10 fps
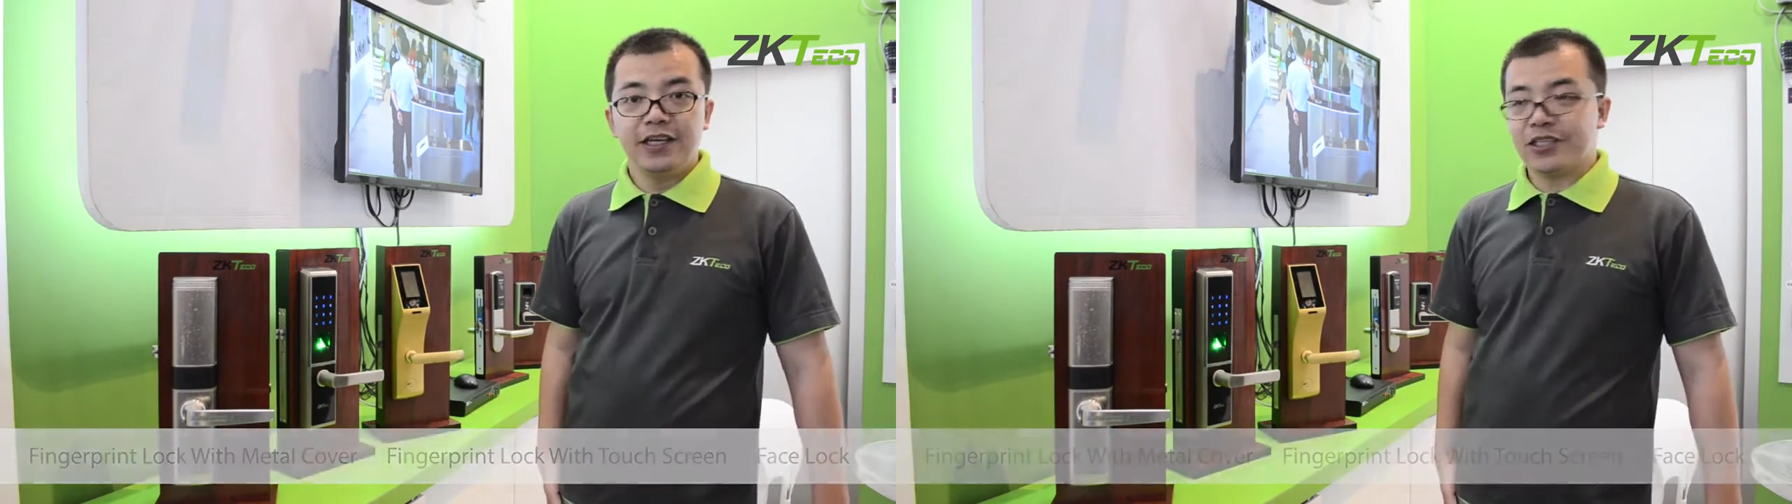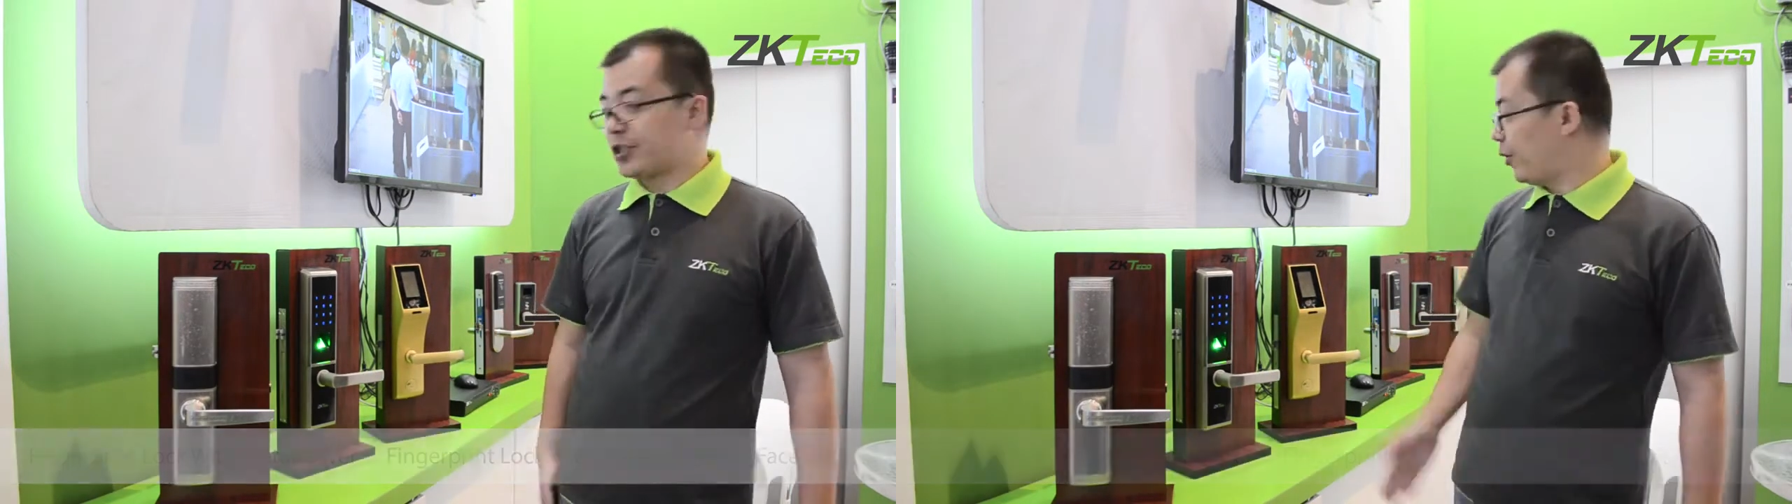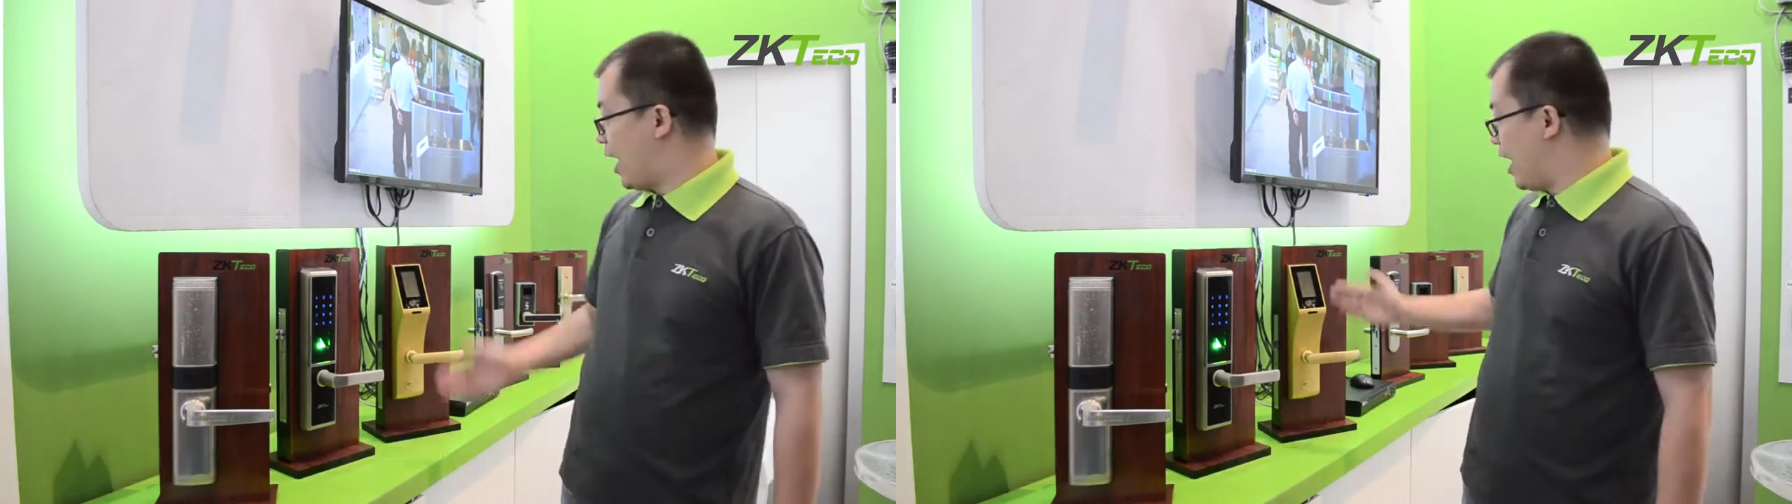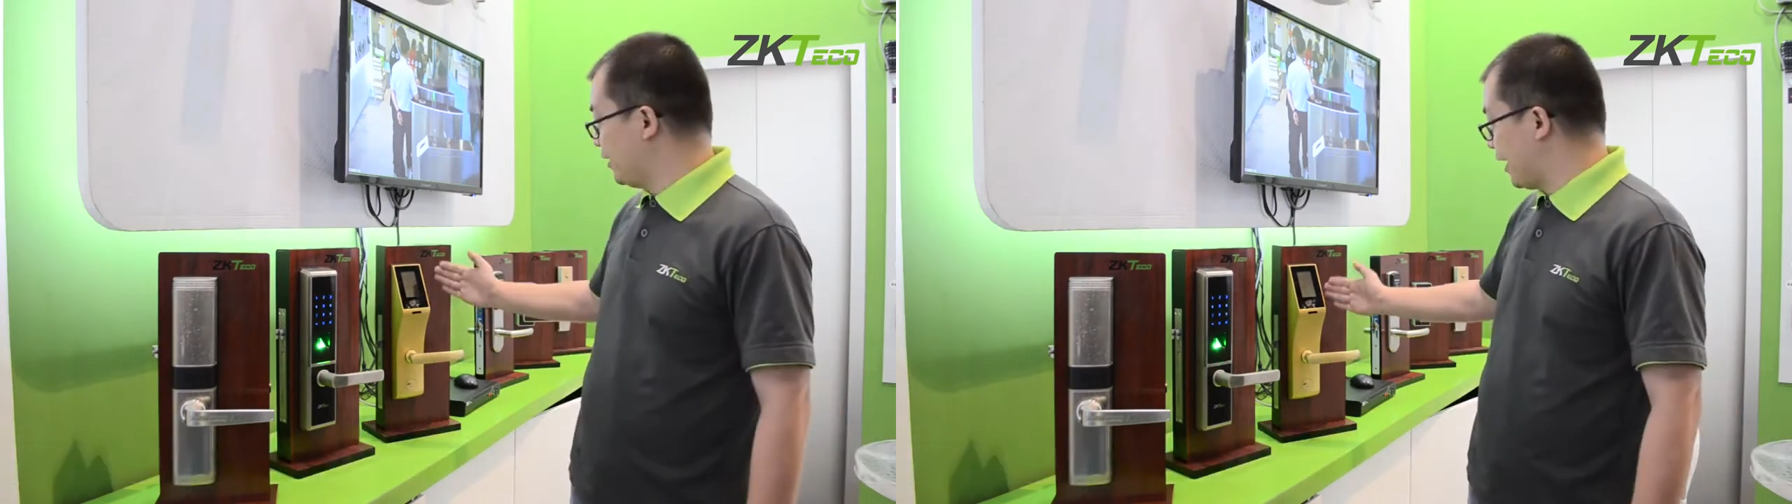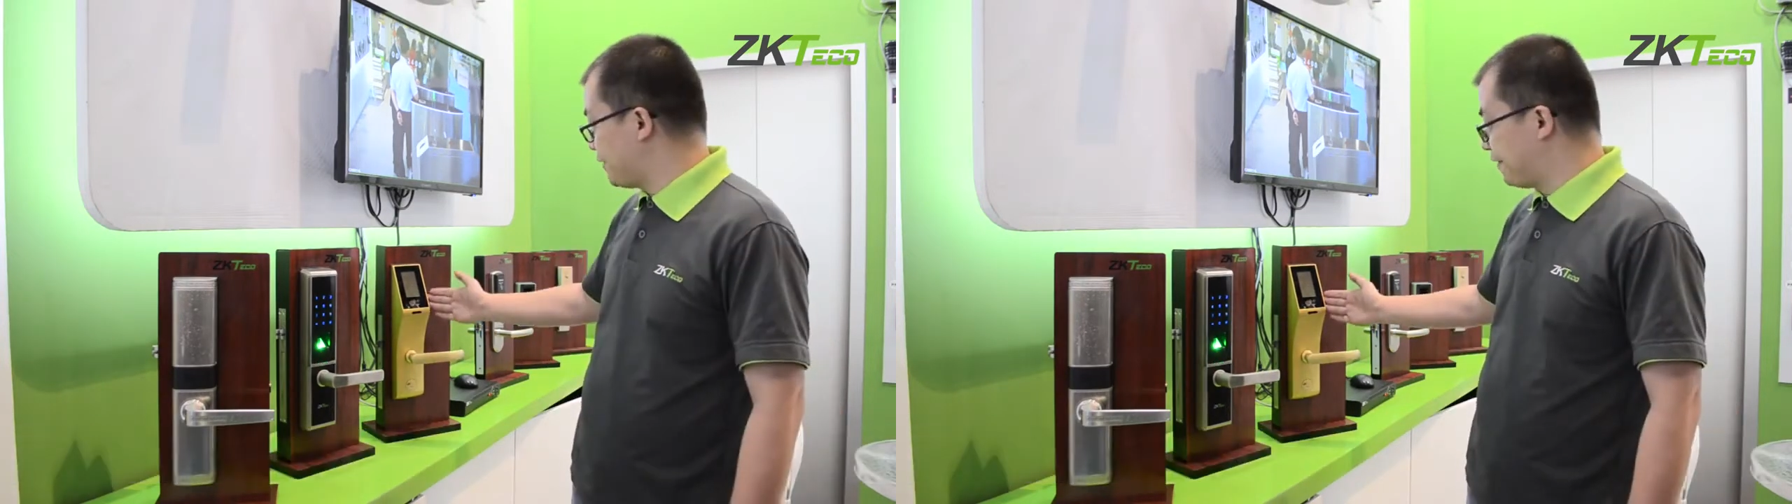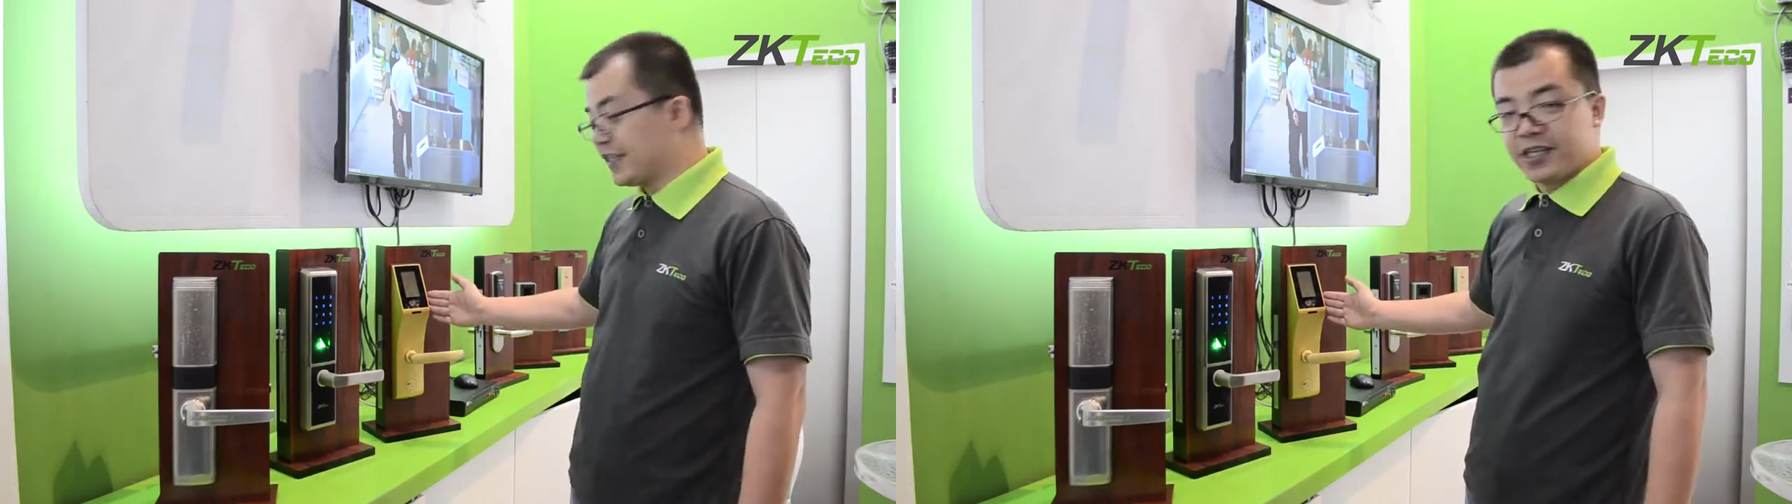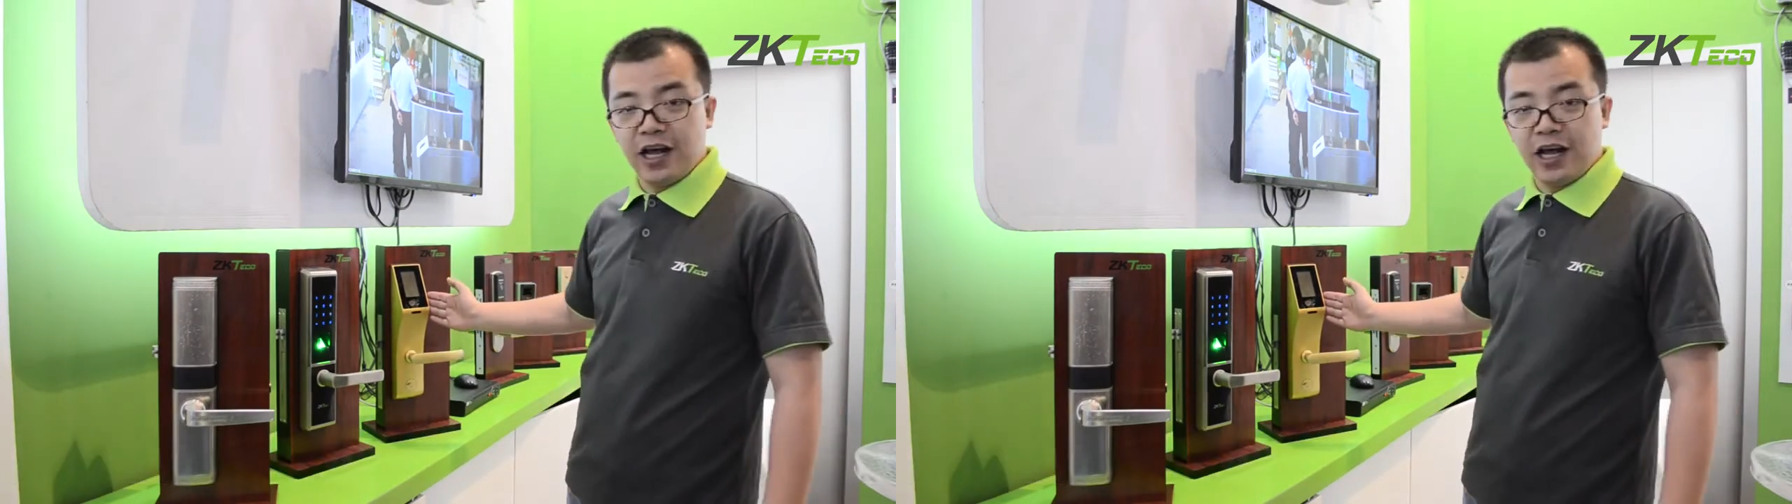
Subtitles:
So on this face